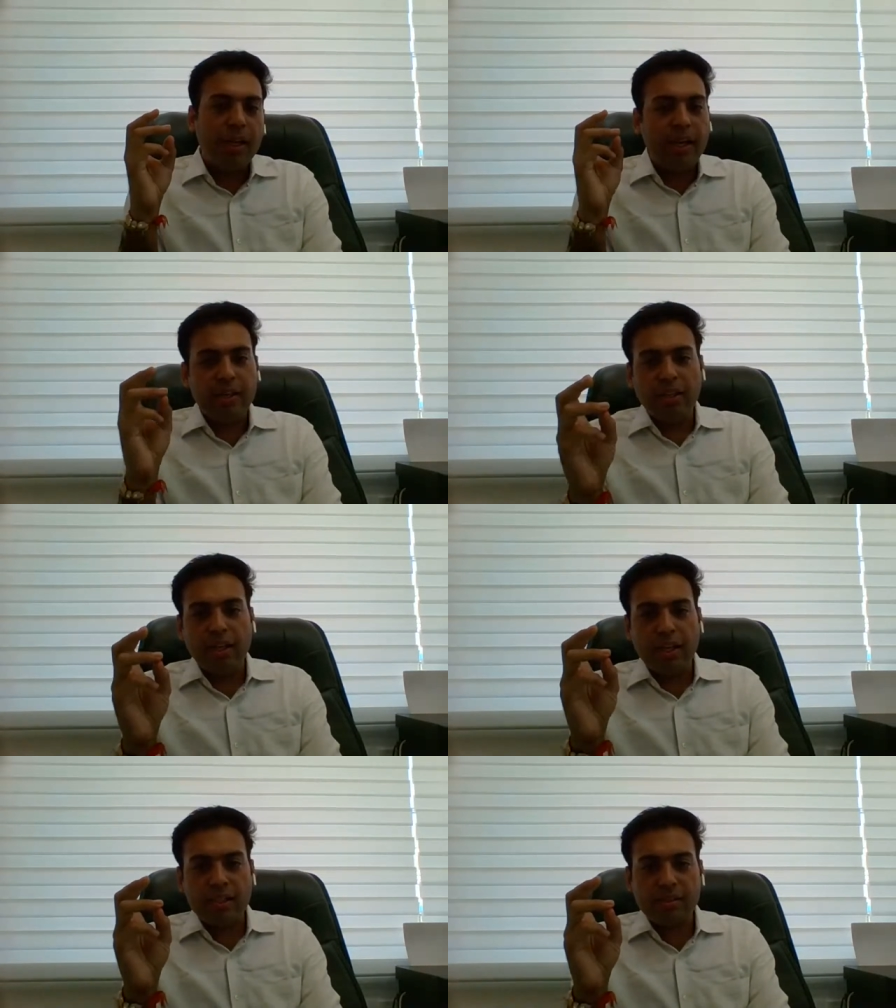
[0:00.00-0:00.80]
and the
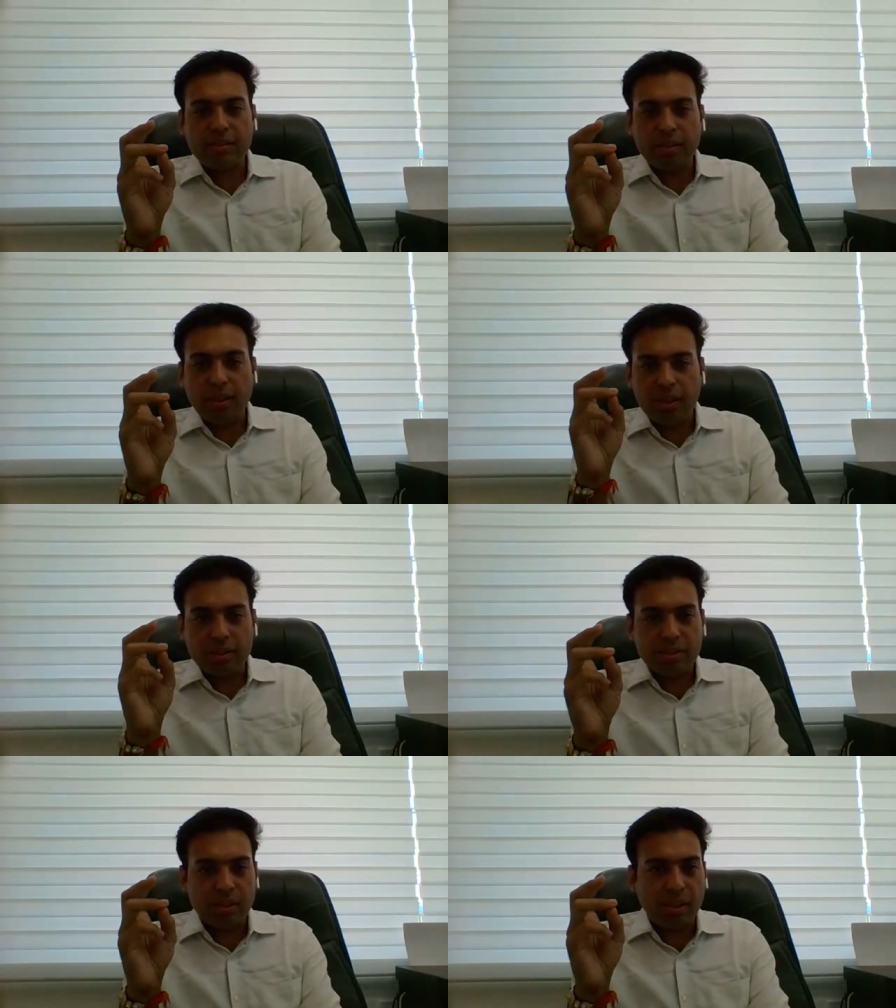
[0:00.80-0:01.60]
last
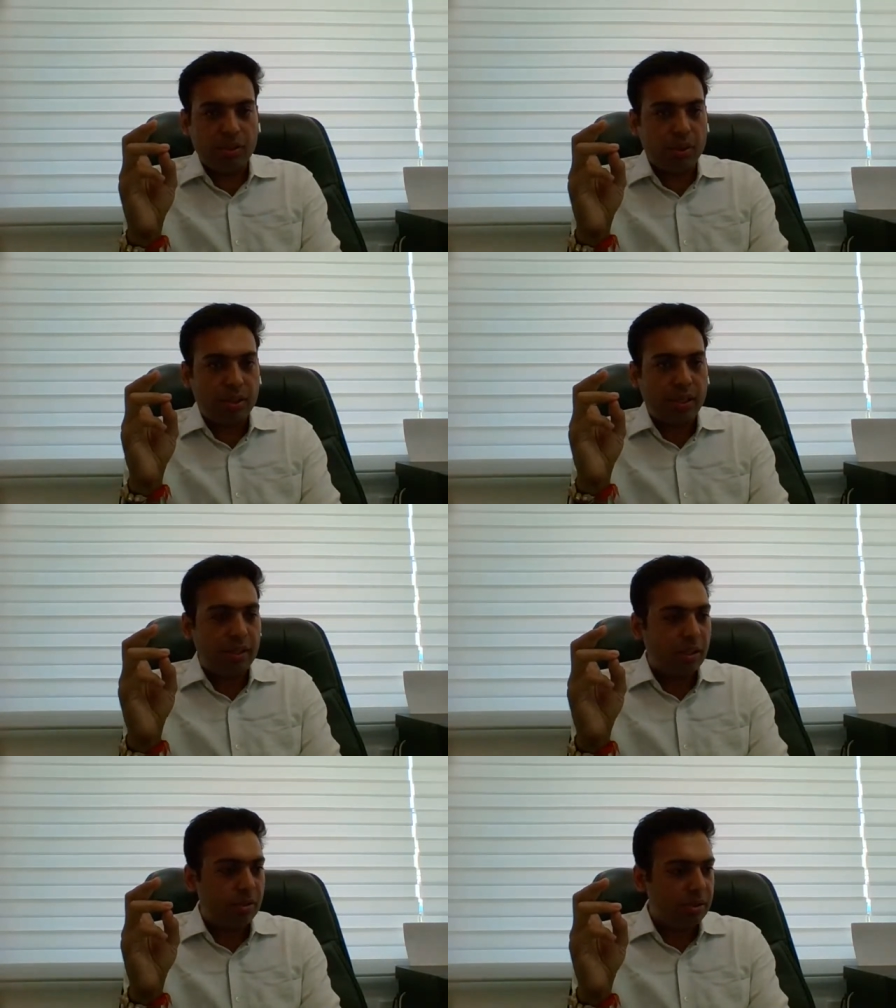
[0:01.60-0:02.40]
is uh, your
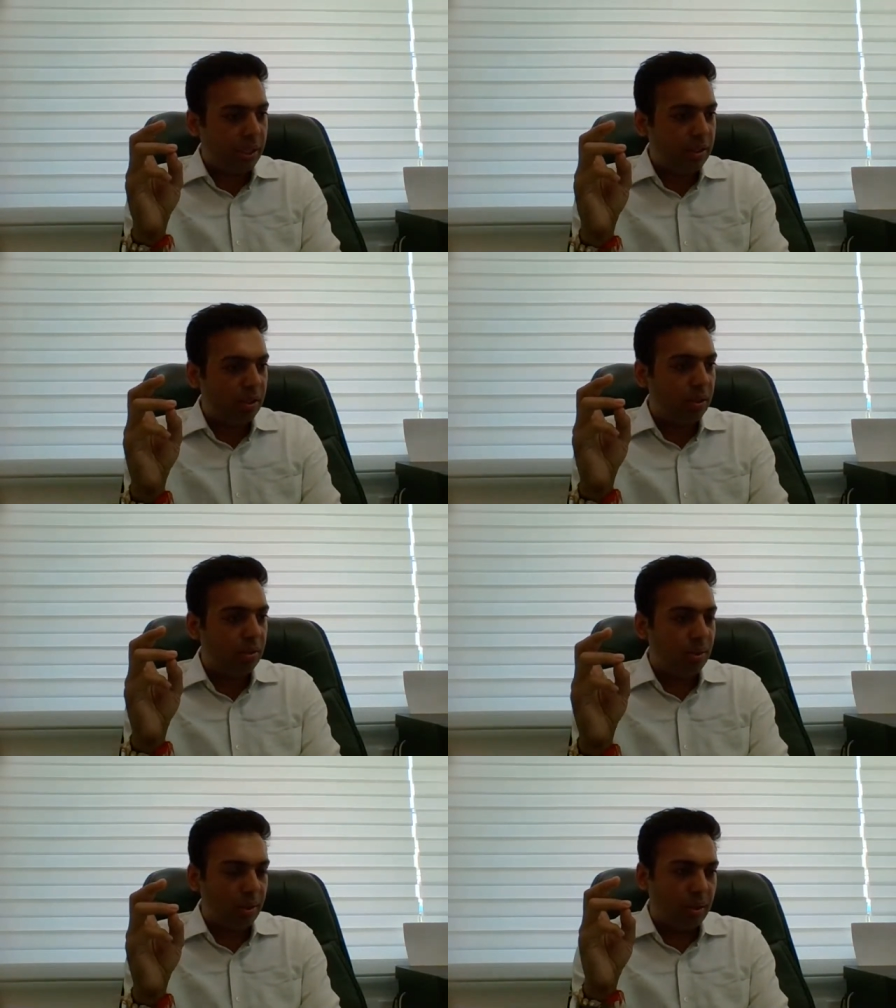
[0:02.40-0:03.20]
ten
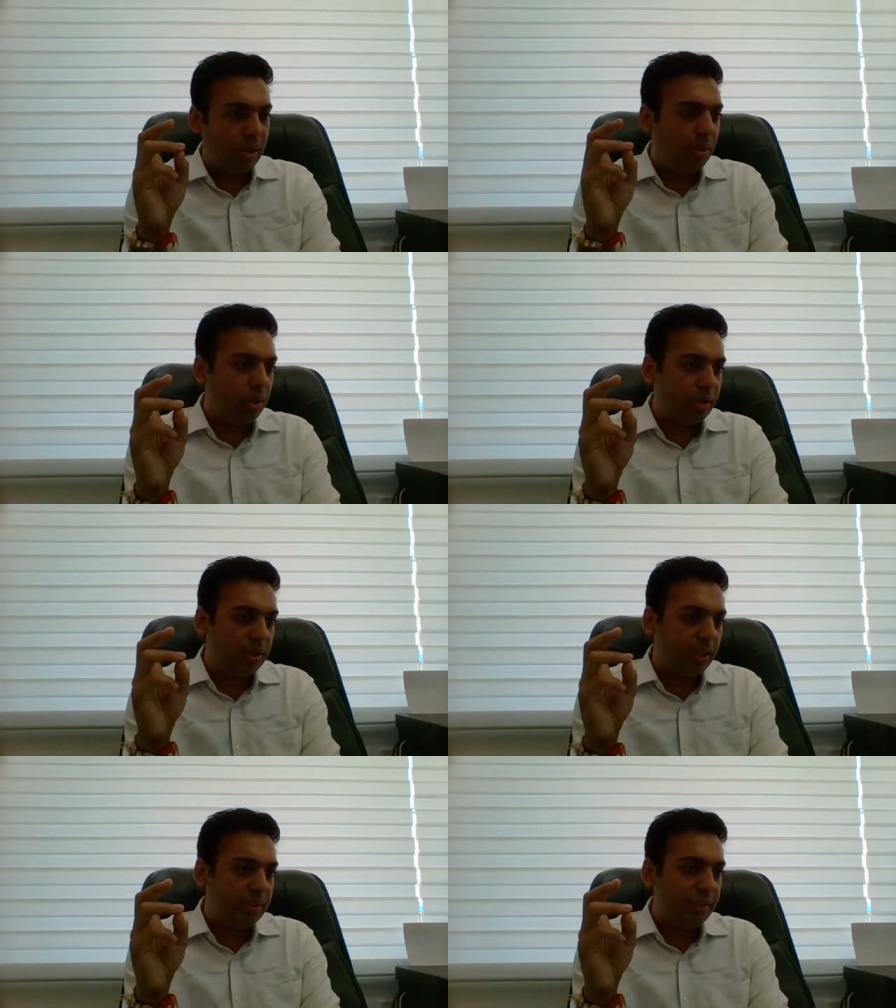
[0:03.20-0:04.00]
thousand dollar
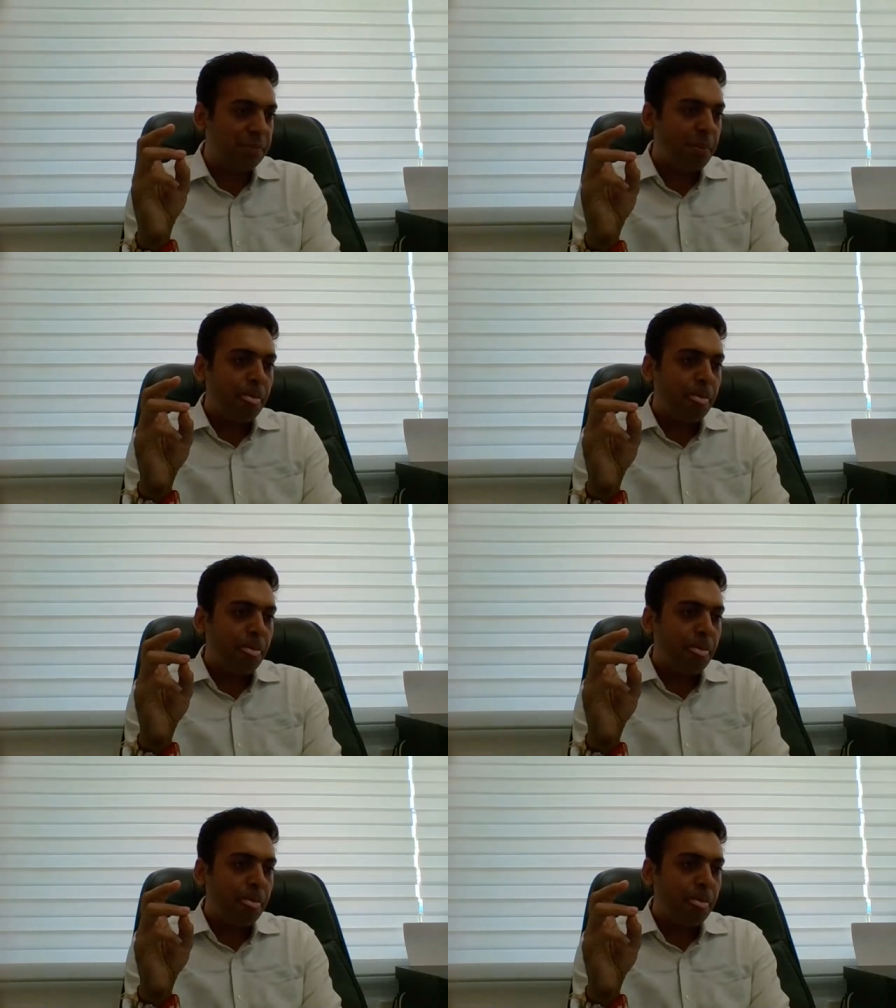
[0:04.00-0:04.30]
G I C.